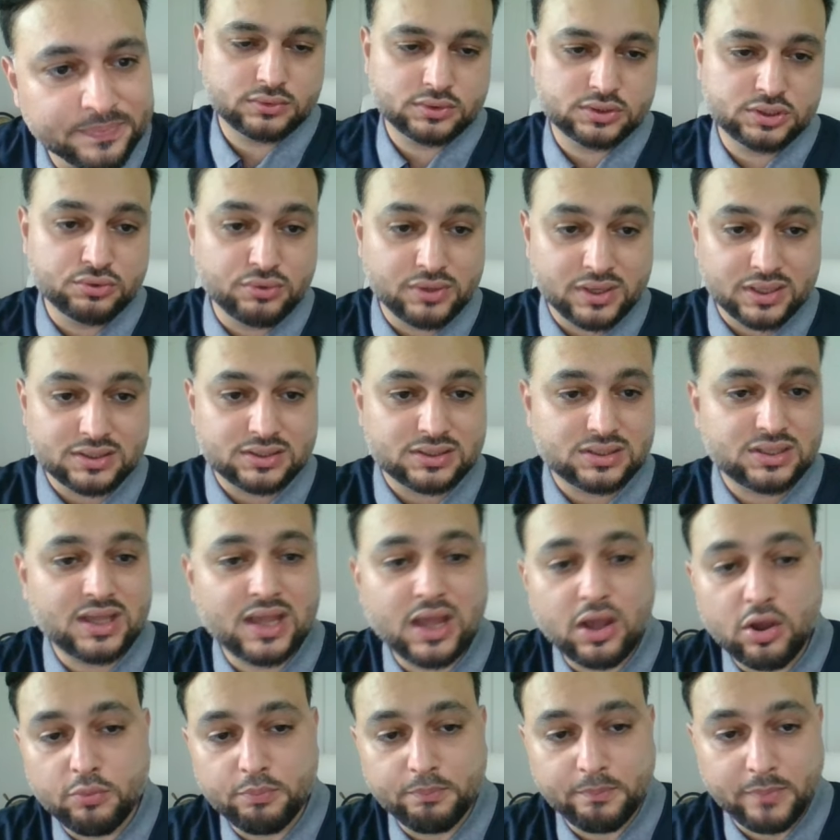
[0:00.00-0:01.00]
You can see
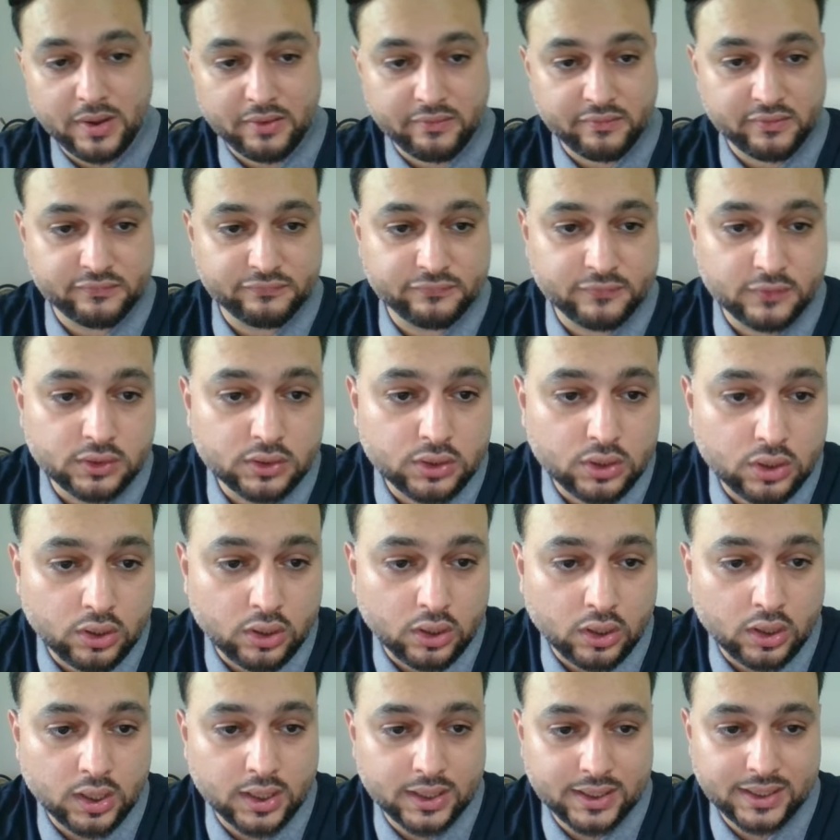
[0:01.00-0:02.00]
how powerful
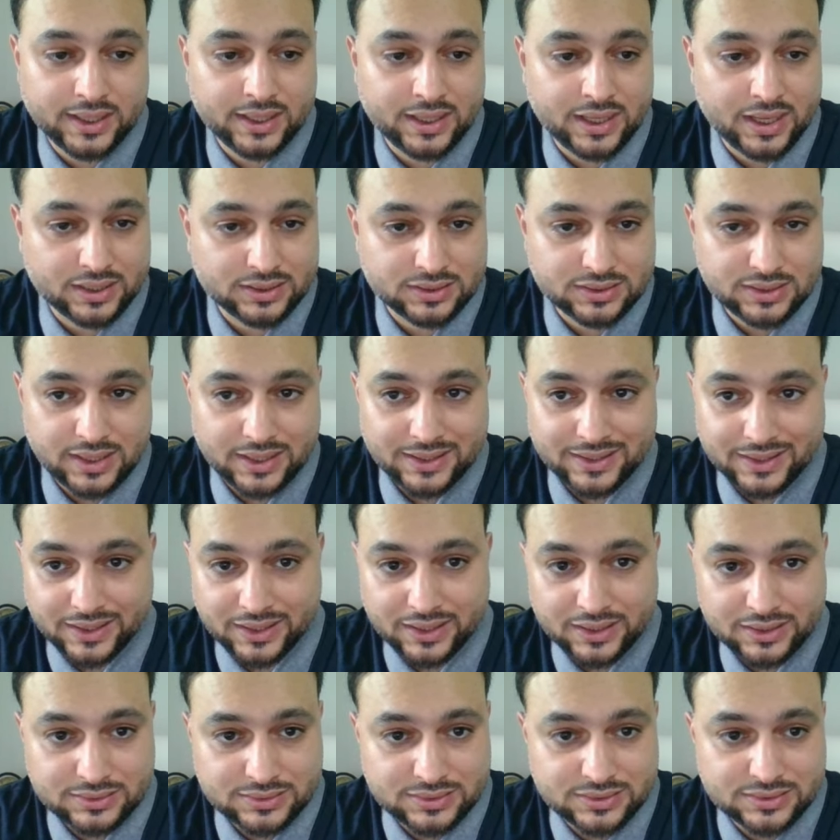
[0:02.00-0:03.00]
Claude in Excel
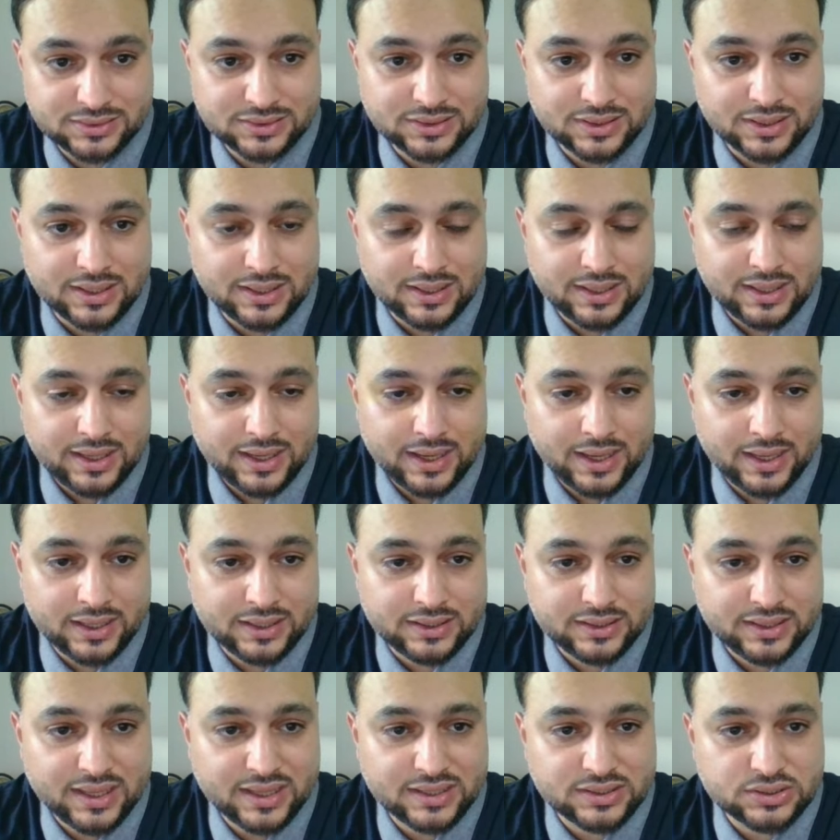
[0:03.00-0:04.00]
is, and
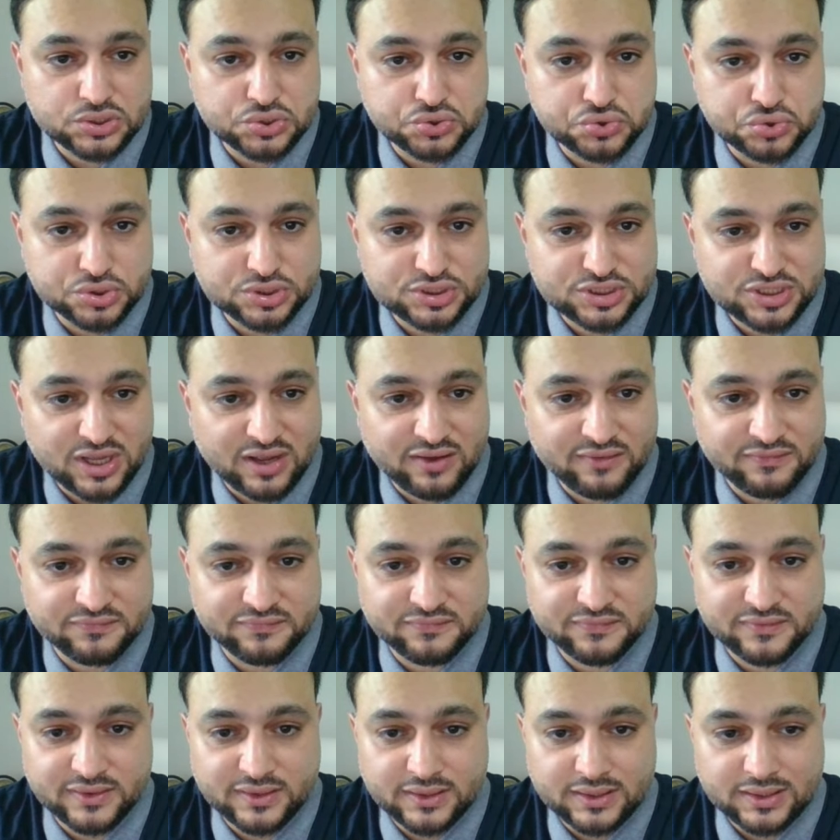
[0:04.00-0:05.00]
it can do stuff
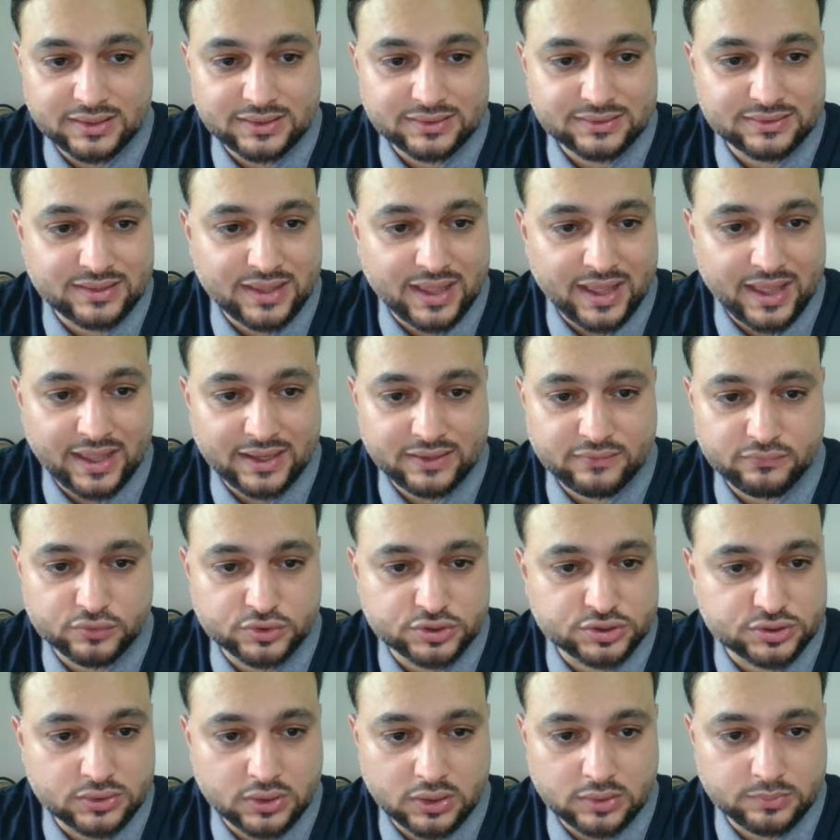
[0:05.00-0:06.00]
that
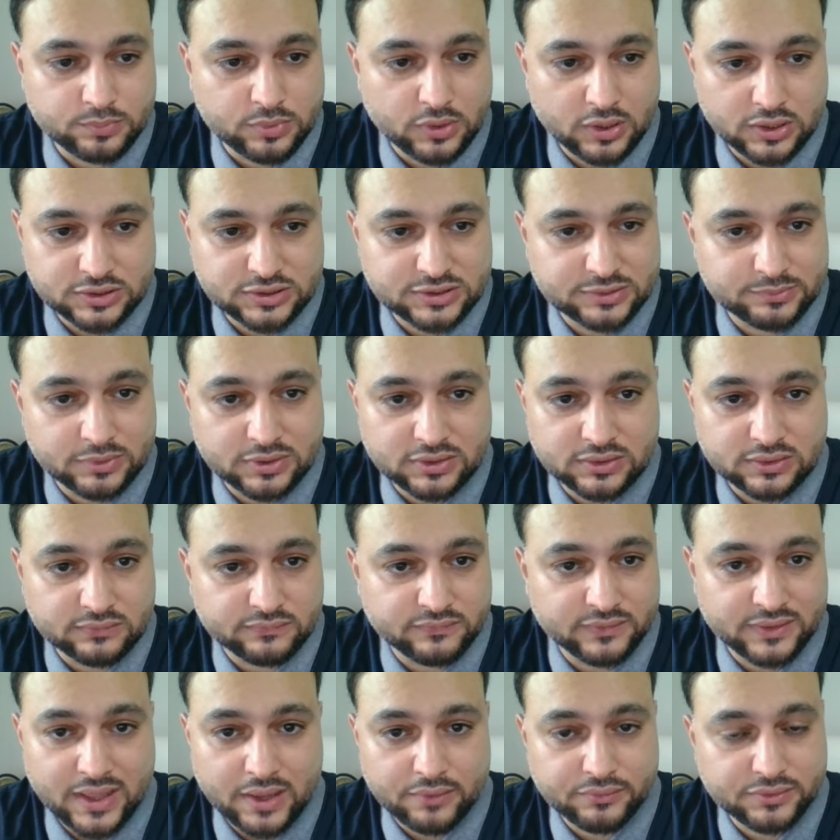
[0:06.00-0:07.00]
was not possible
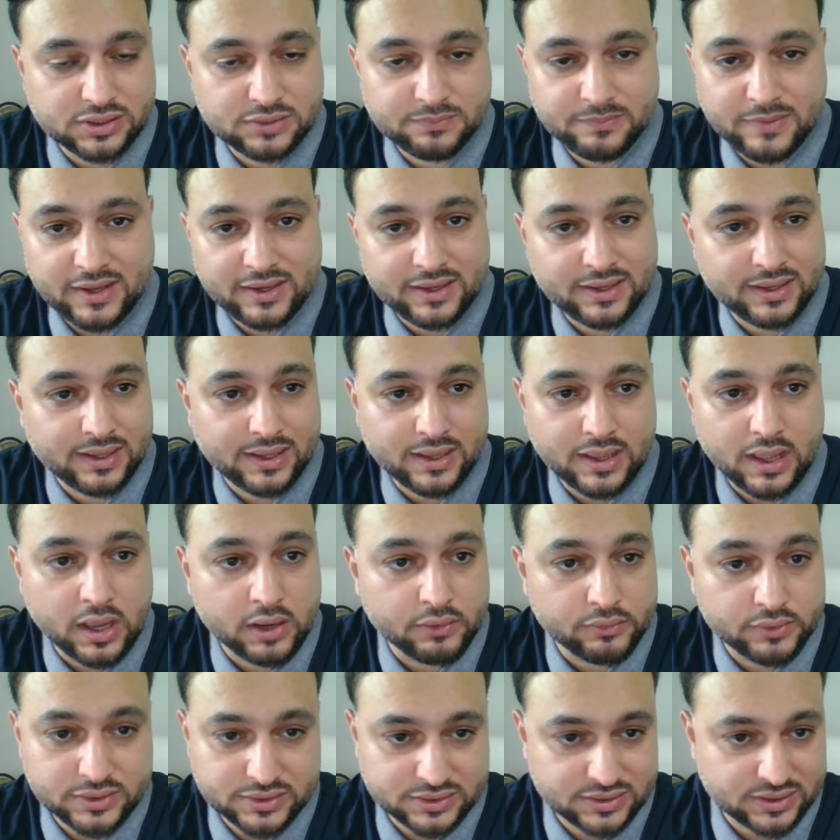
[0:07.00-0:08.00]
without spending
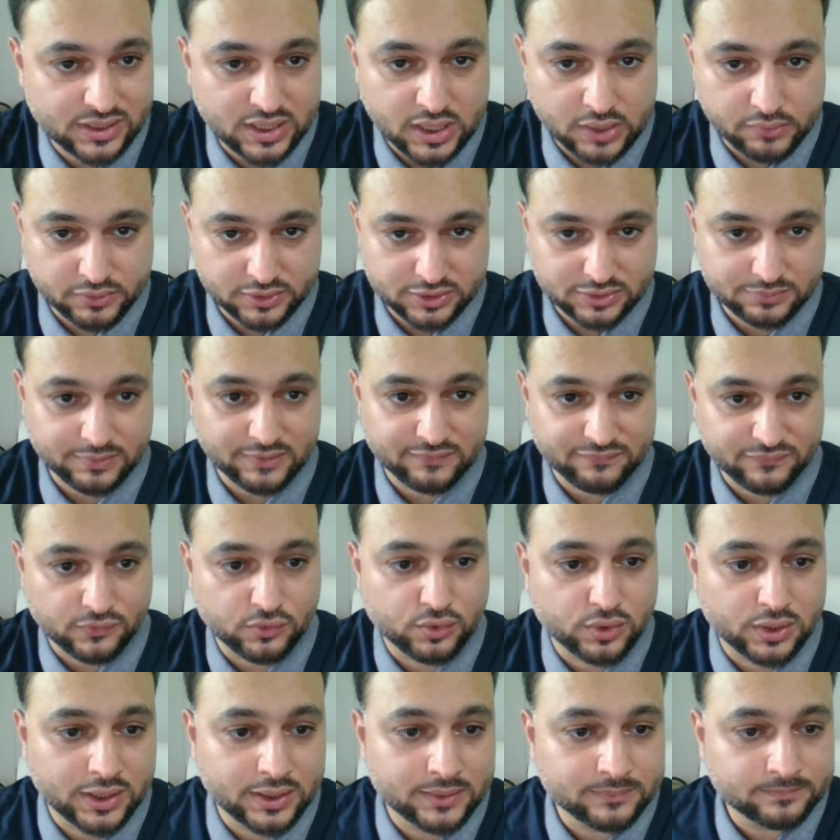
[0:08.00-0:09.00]
hours and hours
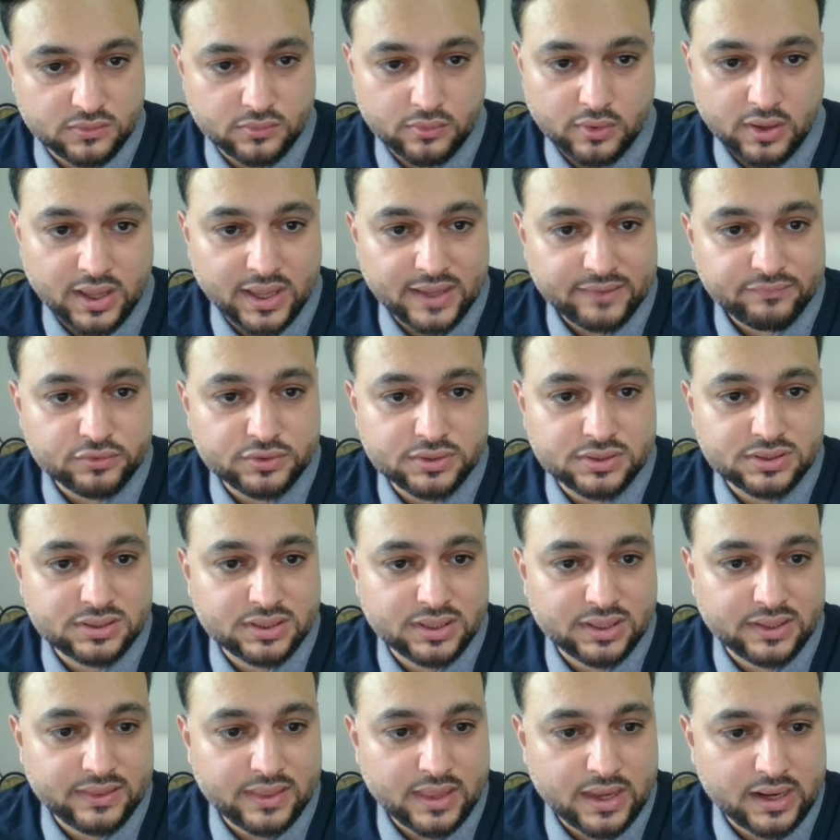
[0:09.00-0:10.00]
before. So I would
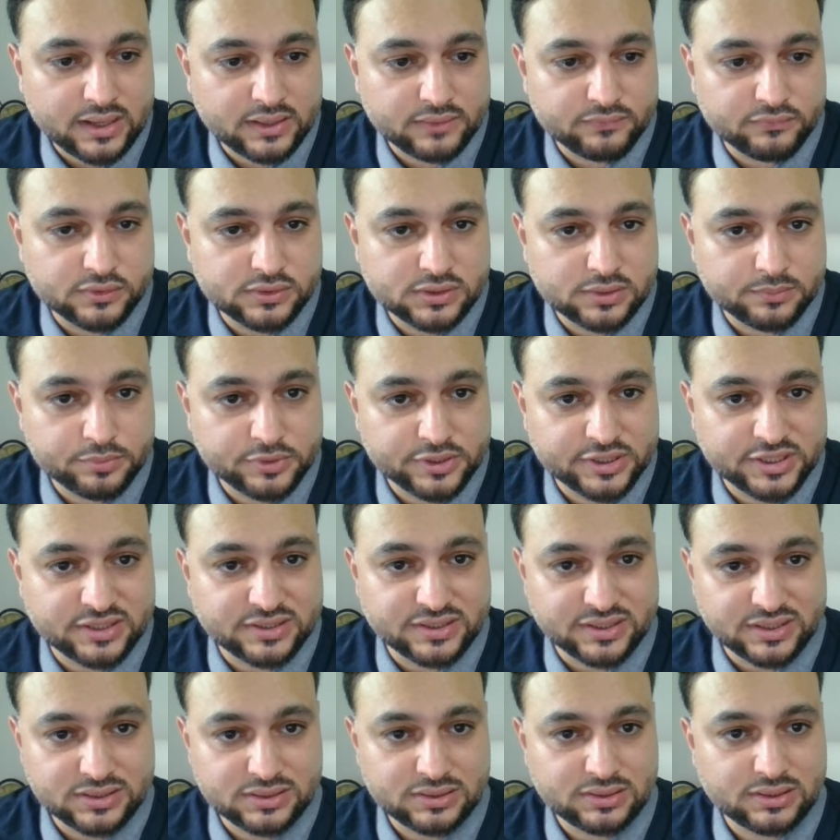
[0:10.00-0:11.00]
say that it was a pretty
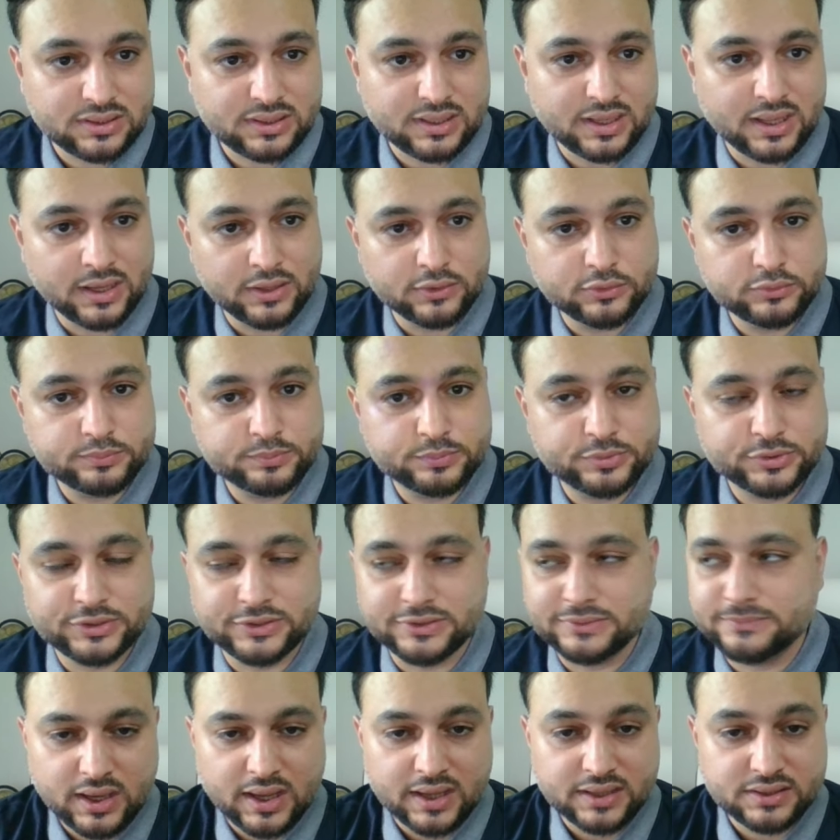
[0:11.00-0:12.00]
decent output.
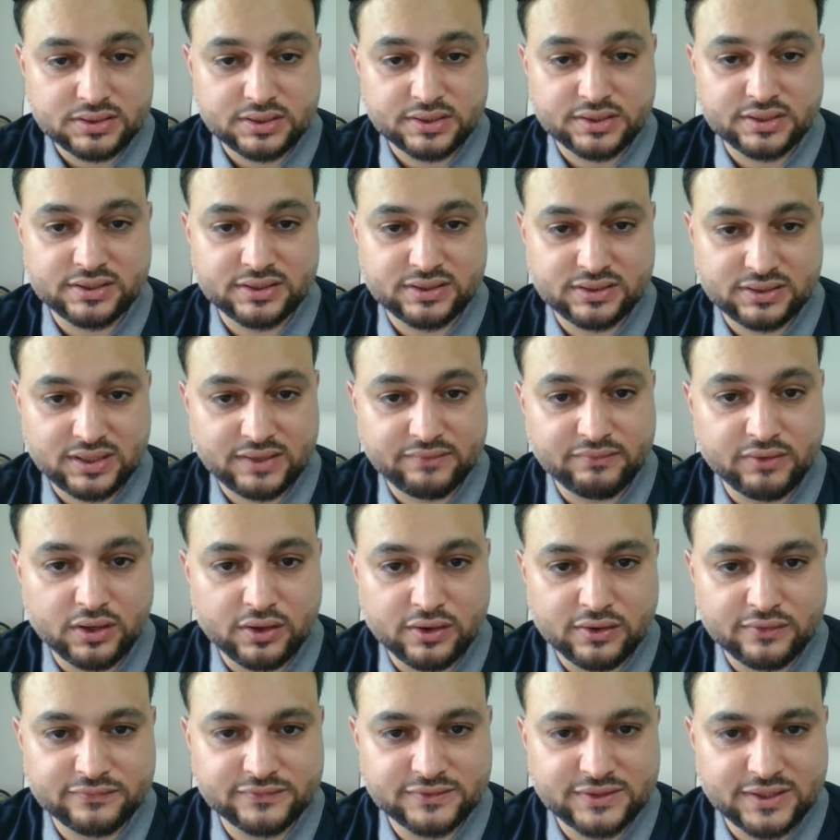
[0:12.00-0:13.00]
I certainly save a
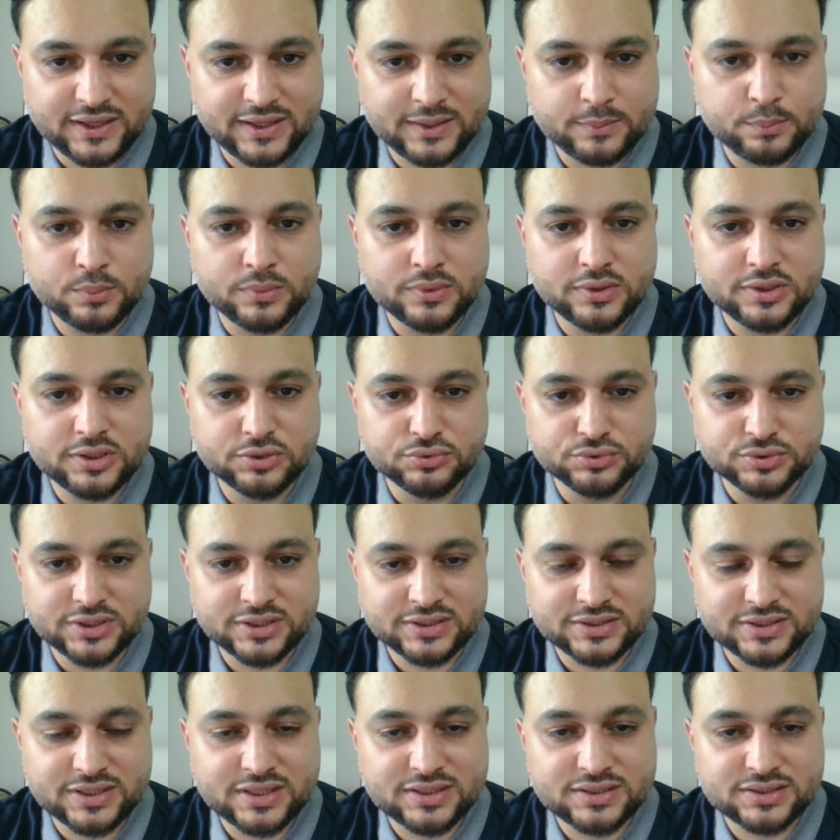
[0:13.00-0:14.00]
lot of time
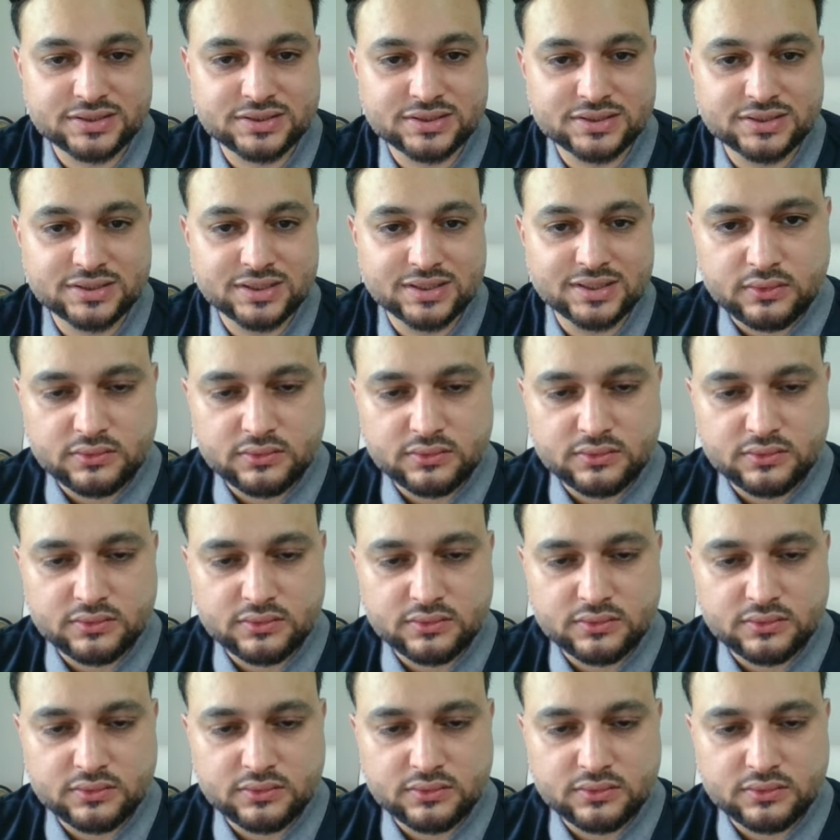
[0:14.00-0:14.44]
using this.